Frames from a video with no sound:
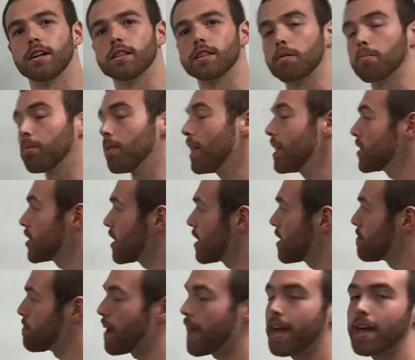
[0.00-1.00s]
The pleasure
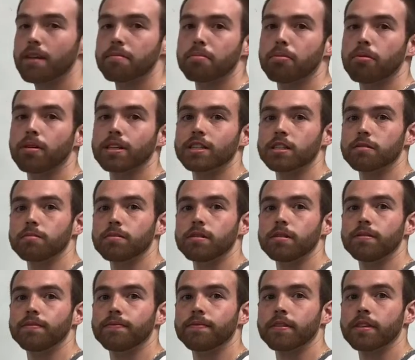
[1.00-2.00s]
and pain
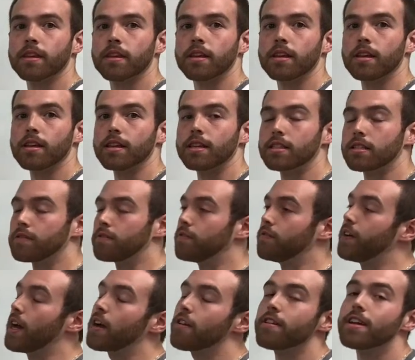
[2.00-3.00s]
principle is
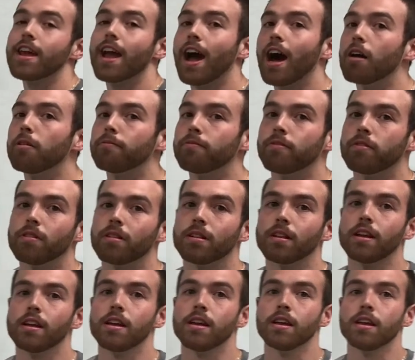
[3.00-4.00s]
very helpful
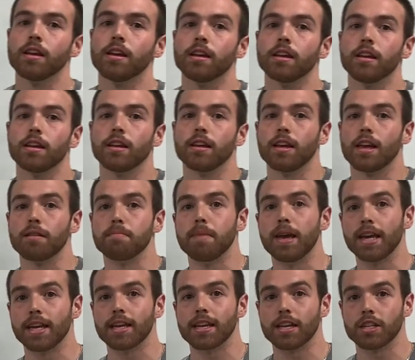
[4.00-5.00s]
in
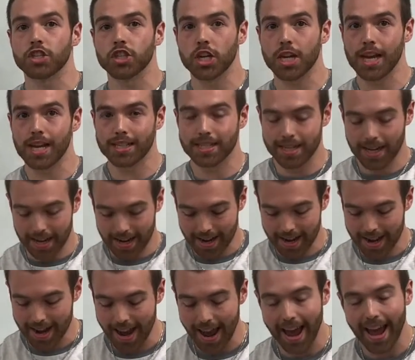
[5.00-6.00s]
making a change
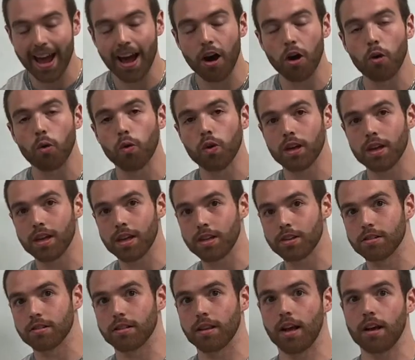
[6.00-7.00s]
now in
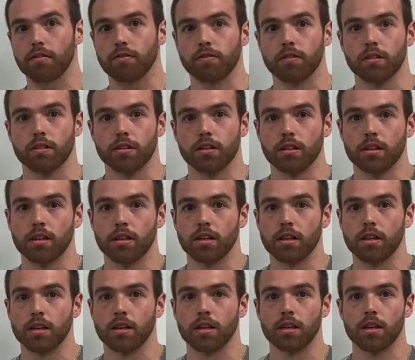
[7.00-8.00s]
your life.
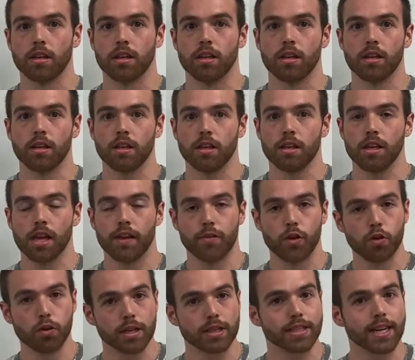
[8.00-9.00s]
If
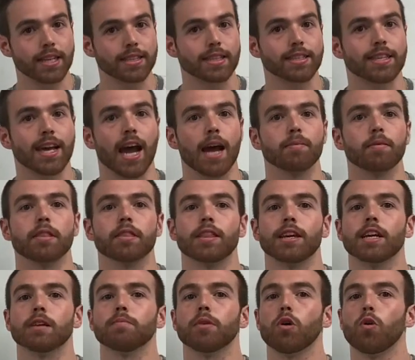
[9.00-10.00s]
you can take the time to
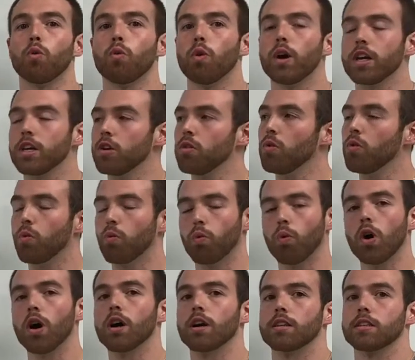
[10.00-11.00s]
think about what you
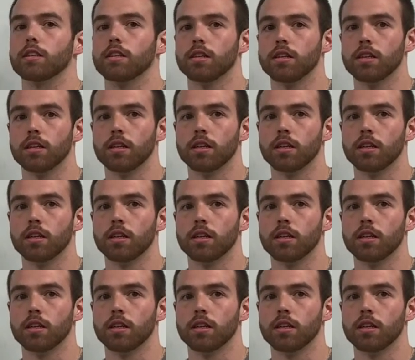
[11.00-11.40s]
want,